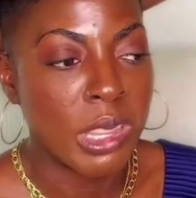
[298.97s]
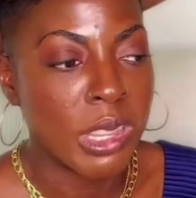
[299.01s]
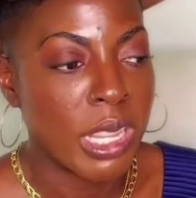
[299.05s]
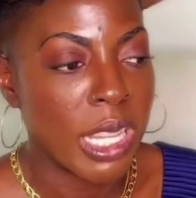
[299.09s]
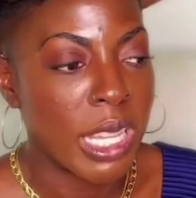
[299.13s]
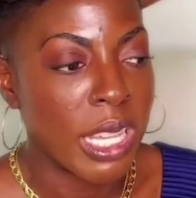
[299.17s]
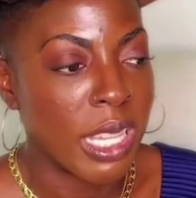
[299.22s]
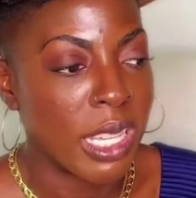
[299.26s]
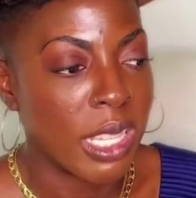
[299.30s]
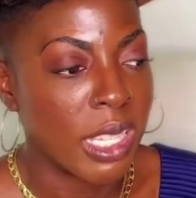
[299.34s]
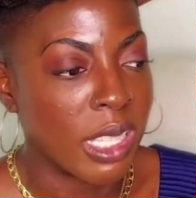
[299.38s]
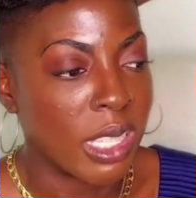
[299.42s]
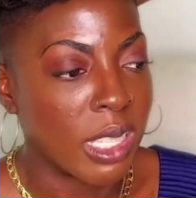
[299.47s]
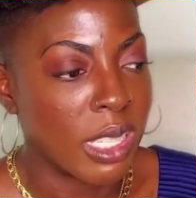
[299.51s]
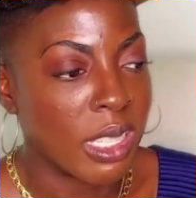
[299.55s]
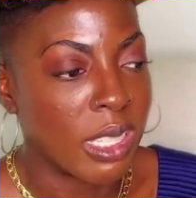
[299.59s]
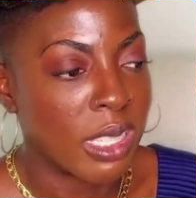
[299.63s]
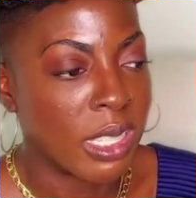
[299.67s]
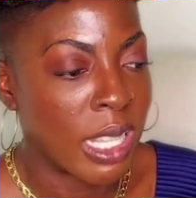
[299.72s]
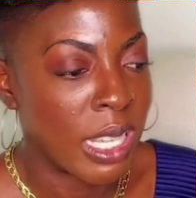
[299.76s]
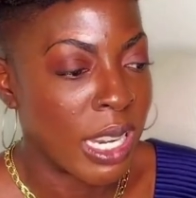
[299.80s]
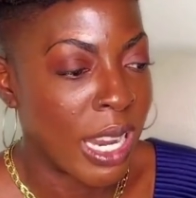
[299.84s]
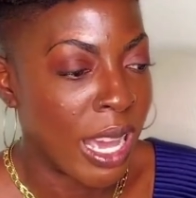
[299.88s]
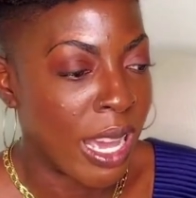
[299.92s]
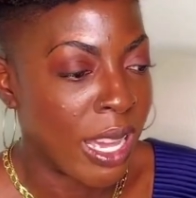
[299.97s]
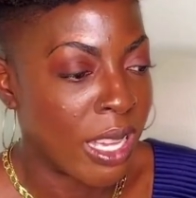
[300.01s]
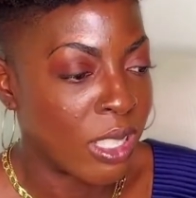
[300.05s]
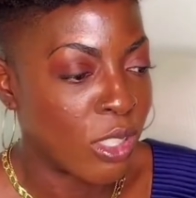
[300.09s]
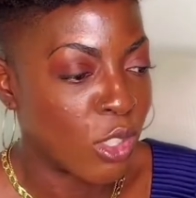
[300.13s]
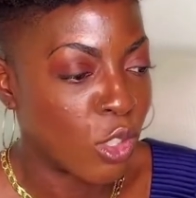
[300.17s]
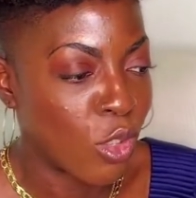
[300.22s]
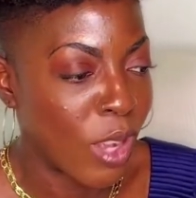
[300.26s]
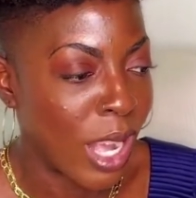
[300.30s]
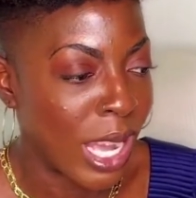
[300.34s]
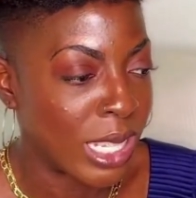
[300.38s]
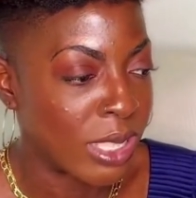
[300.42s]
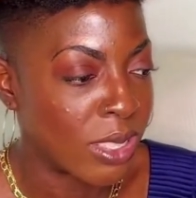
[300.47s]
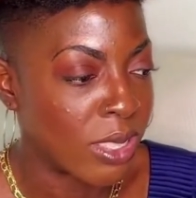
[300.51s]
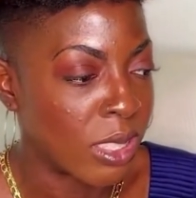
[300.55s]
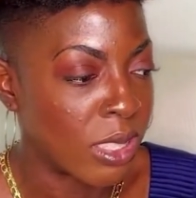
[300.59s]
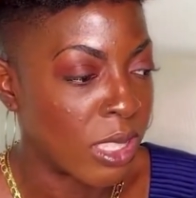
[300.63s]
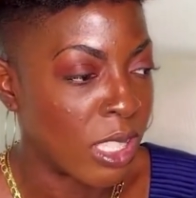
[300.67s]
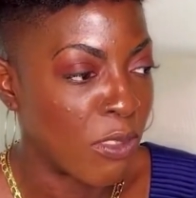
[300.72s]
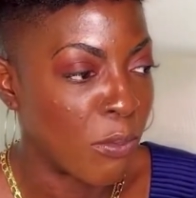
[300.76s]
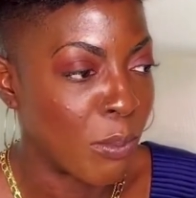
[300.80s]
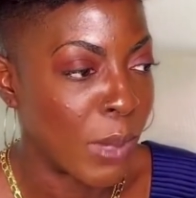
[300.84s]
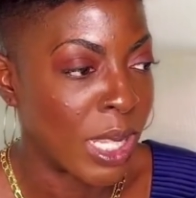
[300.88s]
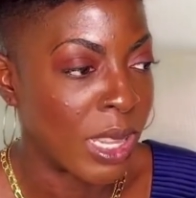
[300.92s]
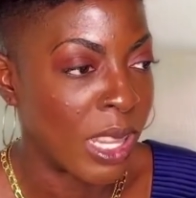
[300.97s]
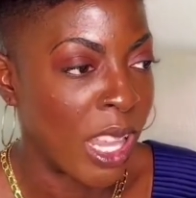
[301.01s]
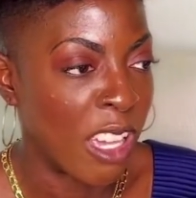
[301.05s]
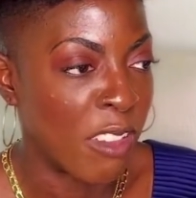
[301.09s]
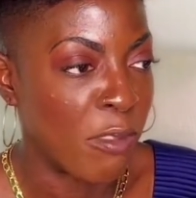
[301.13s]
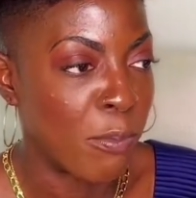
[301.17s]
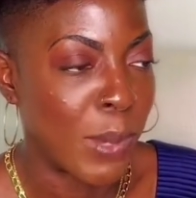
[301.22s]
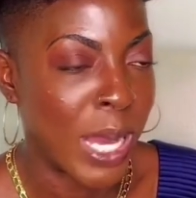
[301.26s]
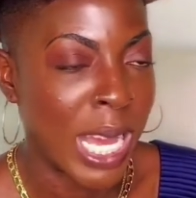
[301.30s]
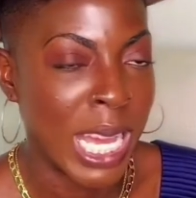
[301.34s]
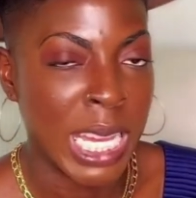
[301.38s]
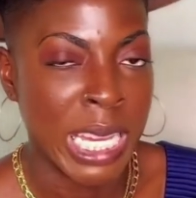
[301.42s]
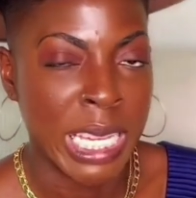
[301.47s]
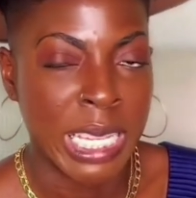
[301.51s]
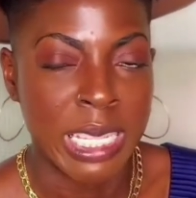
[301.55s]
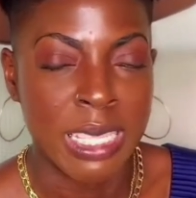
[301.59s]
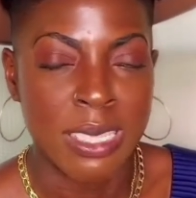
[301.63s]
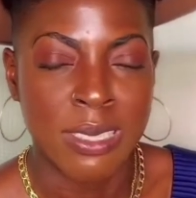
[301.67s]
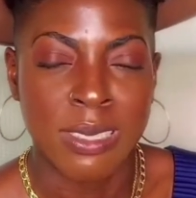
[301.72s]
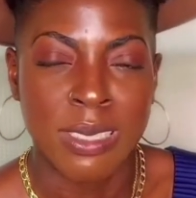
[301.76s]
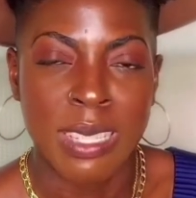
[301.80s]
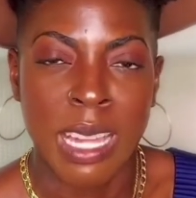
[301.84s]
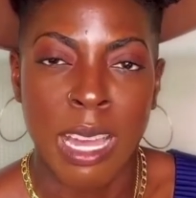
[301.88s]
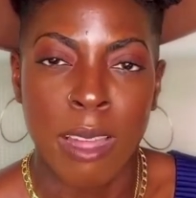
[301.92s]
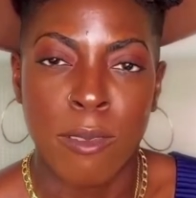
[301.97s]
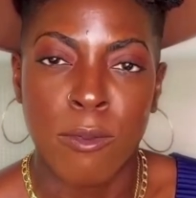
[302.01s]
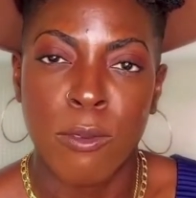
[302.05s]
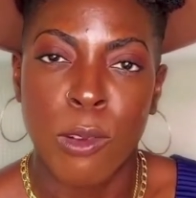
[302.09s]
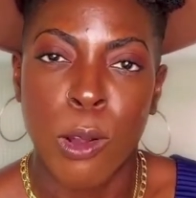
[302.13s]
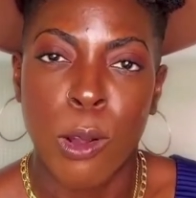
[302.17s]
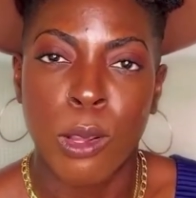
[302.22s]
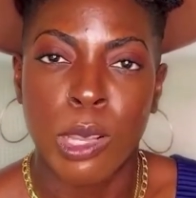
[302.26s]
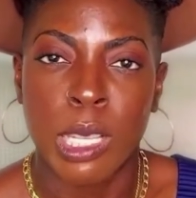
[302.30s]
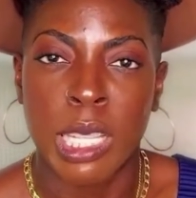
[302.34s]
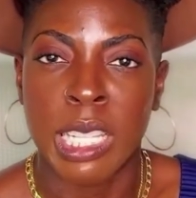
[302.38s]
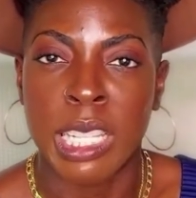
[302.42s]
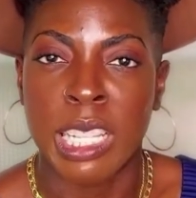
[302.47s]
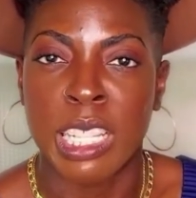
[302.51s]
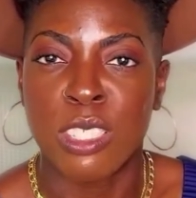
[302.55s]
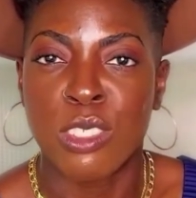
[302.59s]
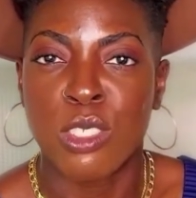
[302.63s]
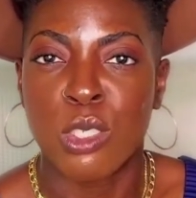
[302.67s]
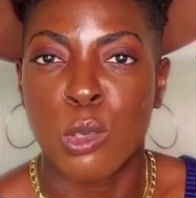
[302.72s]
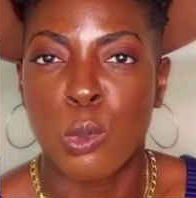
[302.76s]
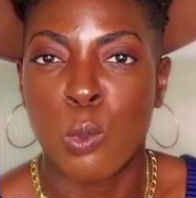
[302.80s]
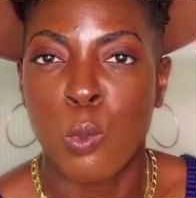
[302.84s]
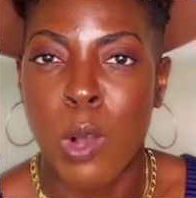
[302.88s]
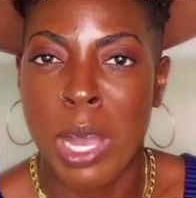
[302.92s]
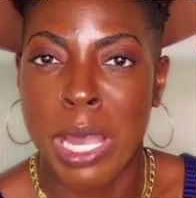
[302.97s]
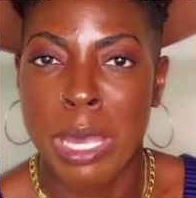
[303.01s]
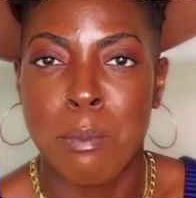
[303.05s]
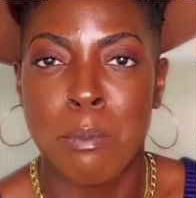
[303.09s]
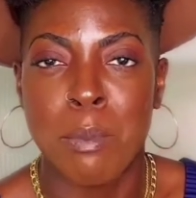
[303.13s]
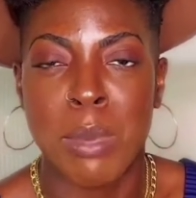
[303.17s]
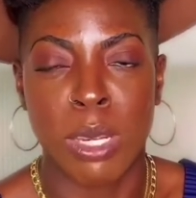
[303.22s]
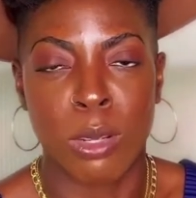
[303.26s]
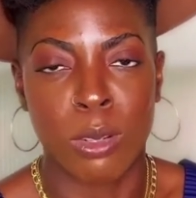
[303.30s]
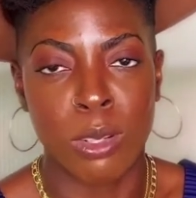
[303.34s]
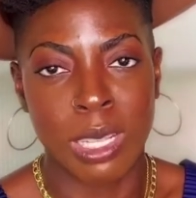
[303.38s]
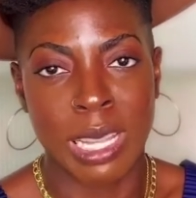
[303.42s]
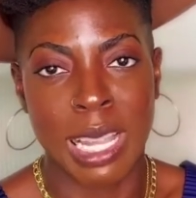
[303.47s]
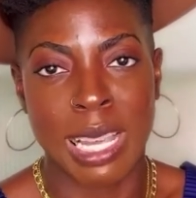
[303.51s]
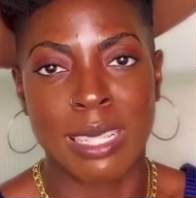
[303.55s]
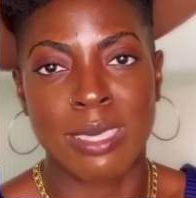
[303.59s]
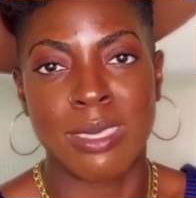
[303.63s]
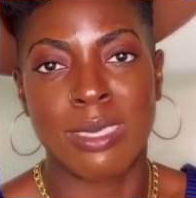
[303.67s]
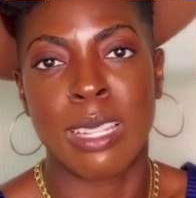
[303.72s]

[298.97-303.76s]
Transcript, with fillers: thing that I try to live my life by is not falling into white middle class